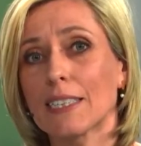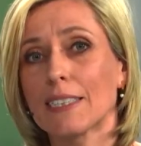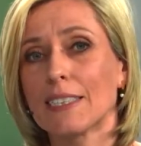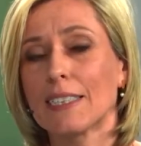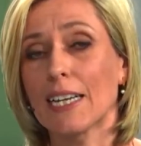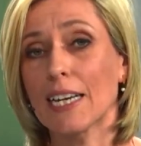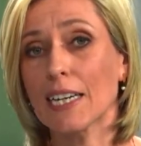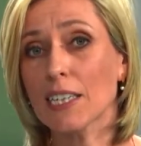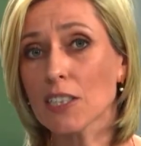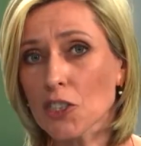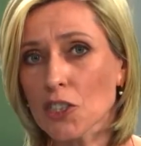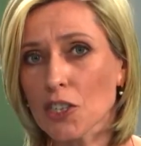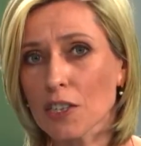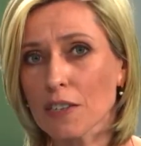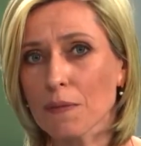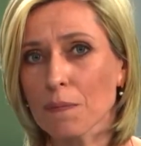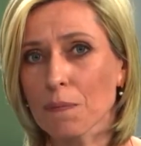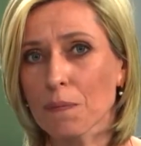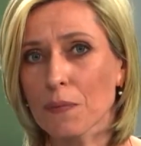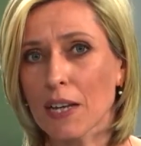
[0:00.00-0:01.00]

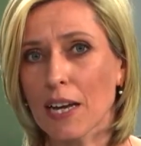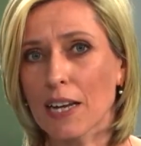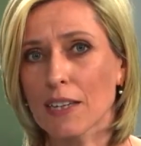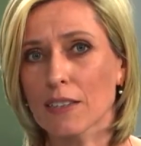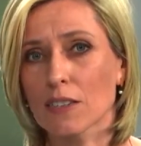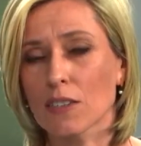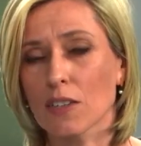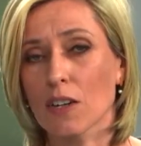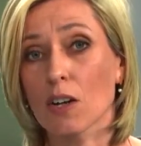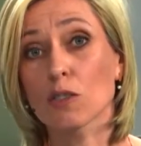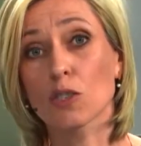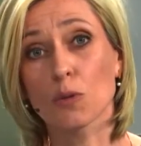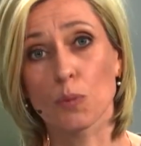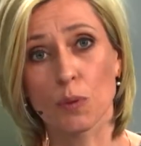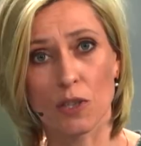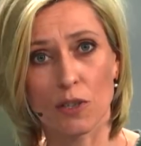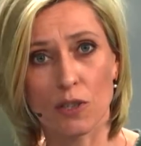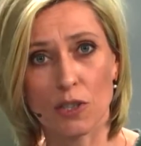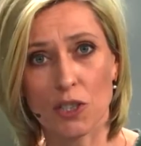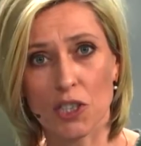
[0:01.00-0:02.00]
nature and
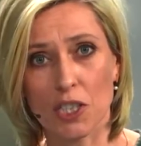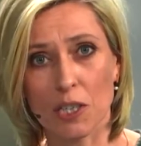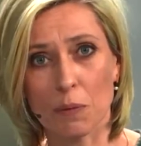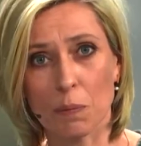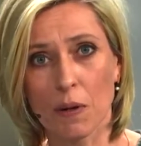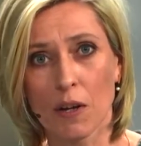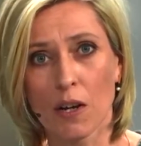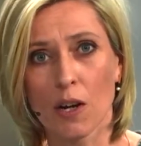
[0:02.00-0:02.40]
entrepreneurship